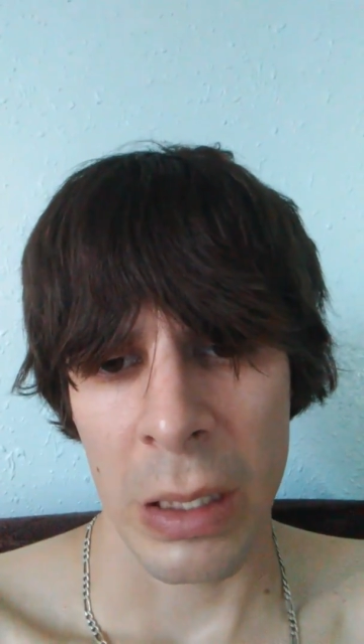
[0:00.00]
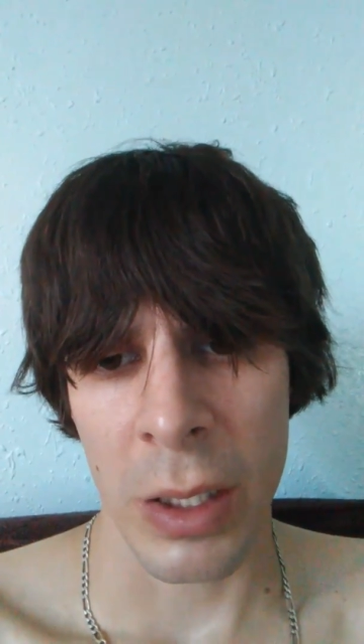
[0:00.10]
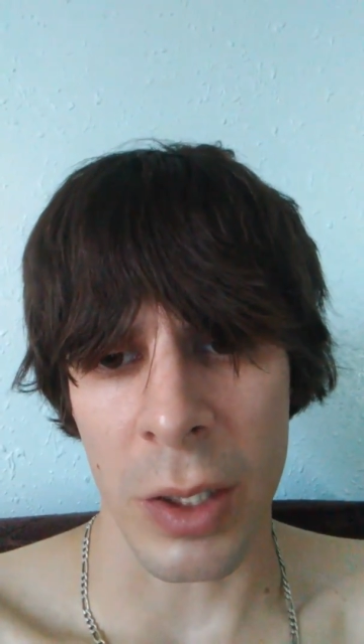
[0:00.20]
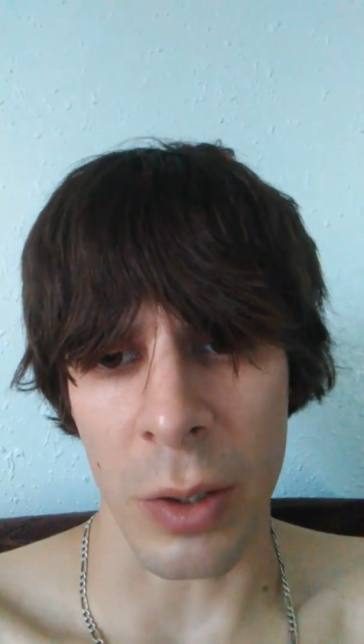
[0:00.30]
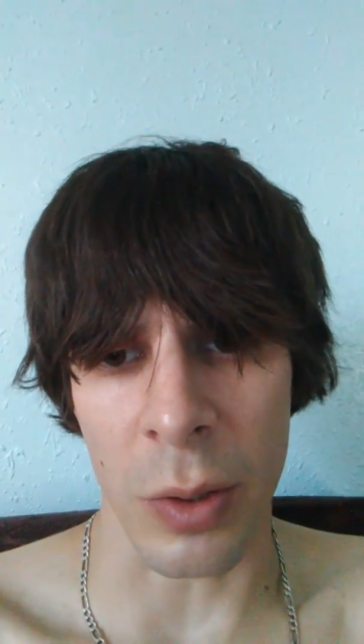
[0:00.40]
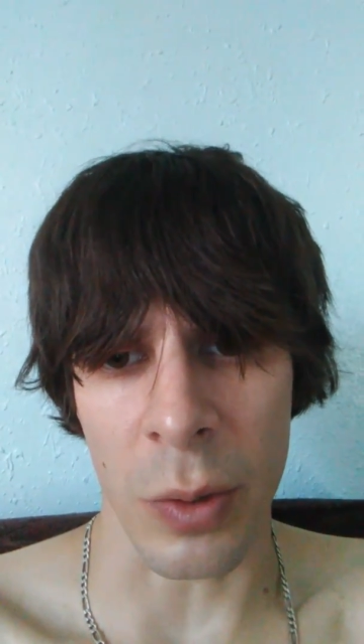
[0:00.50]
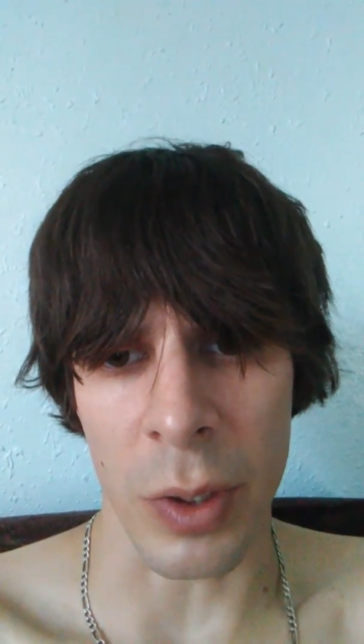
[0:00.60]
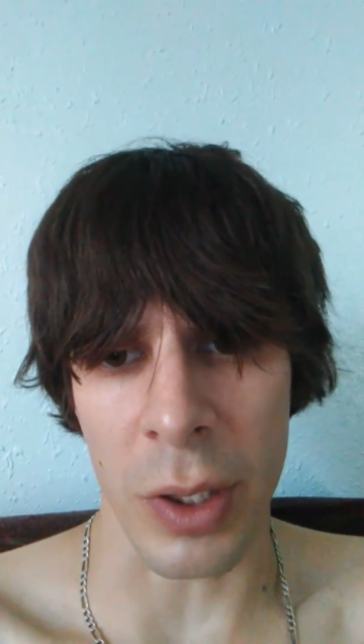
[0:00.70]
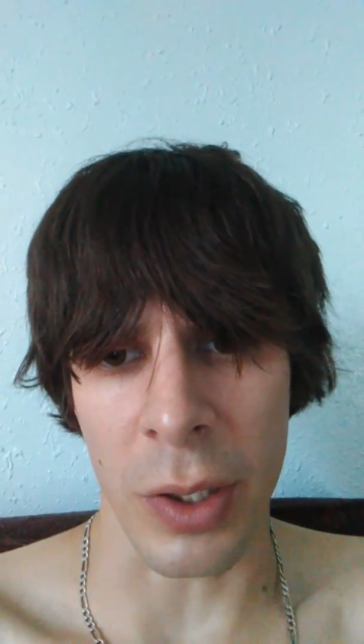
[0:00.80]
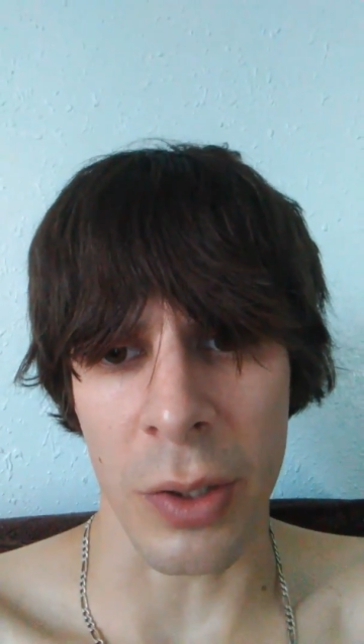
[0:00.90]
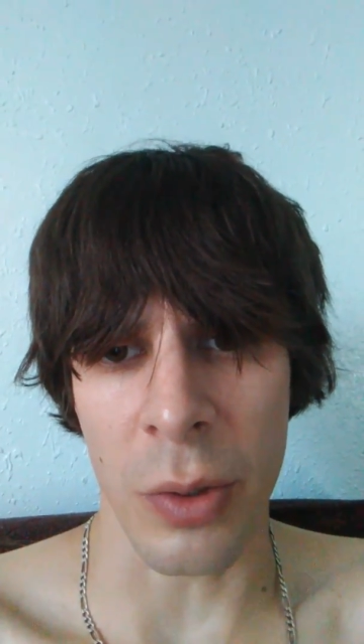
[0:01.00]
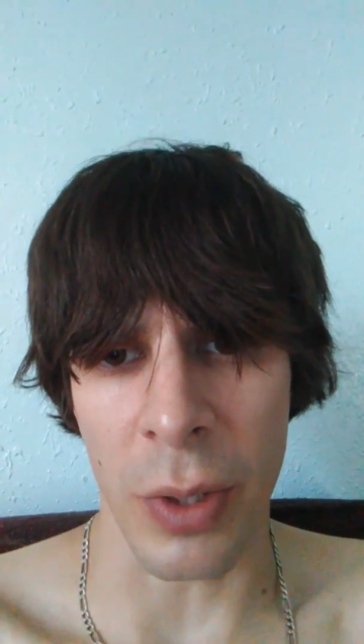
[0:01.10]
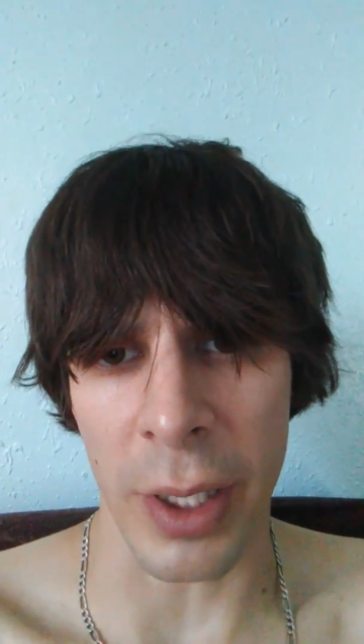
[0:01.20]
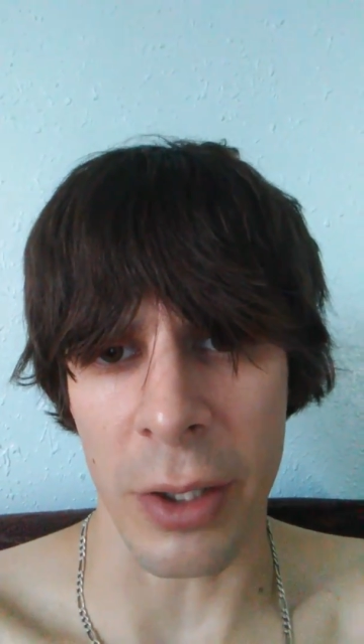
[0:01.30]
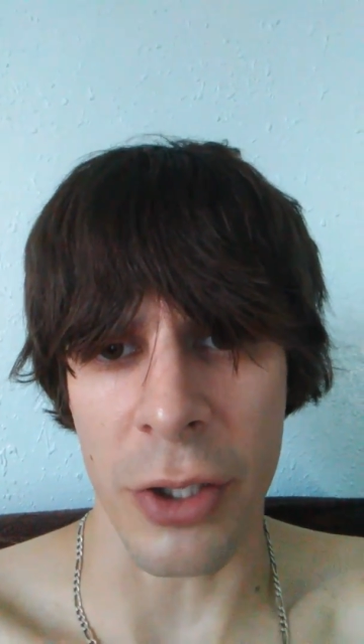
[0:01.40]
So it's good to
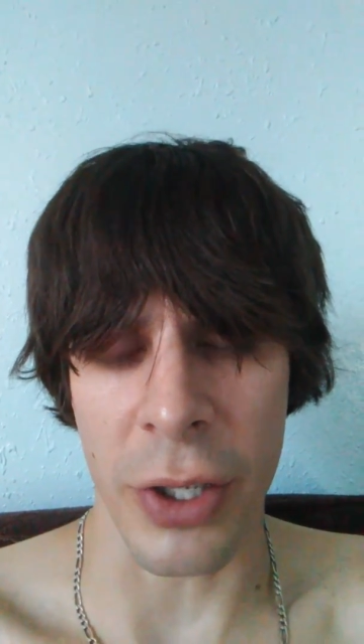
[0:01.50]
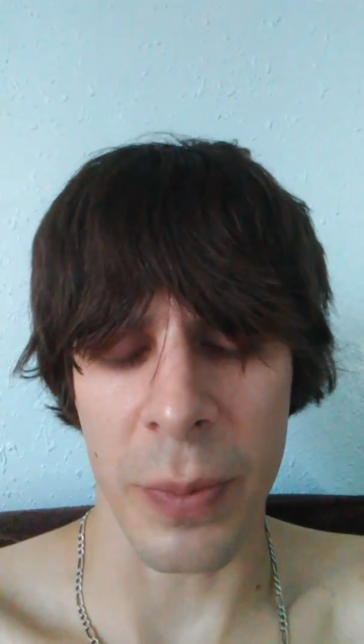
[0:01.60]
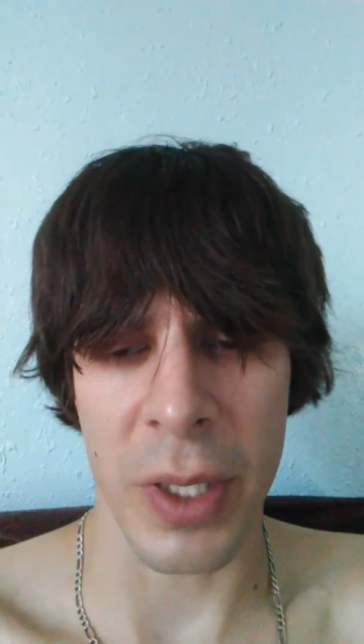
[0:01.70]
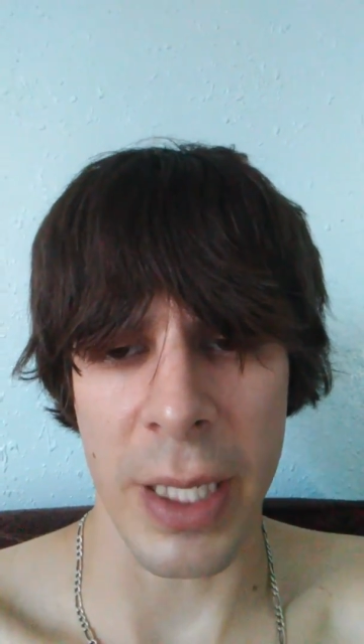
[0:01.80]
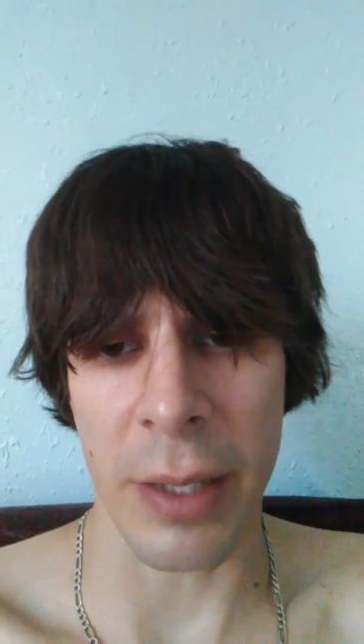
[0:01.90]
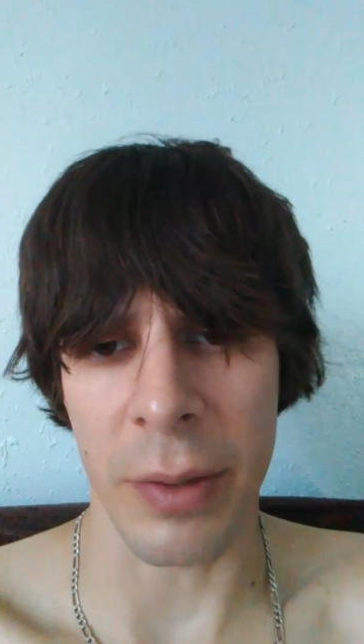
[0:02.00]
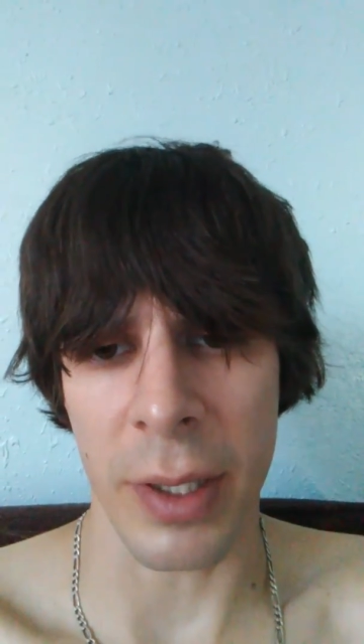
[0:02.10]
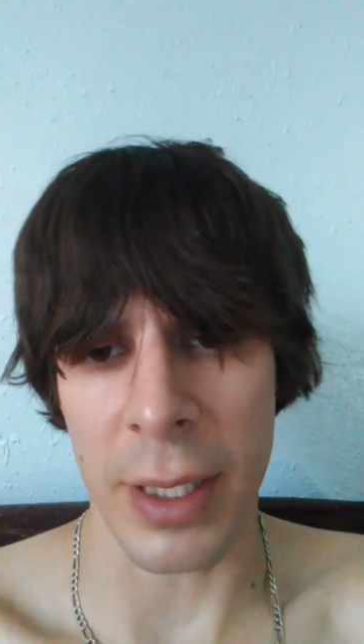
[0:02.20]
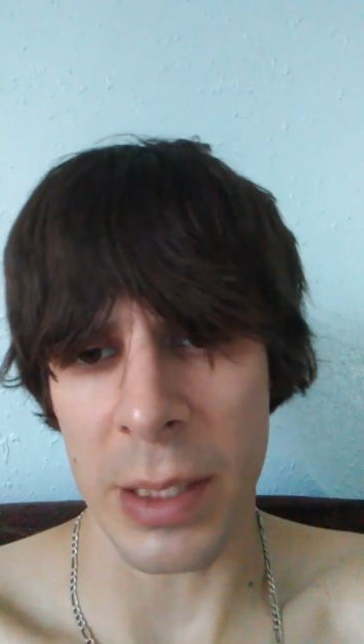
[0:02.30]
write our dreams down in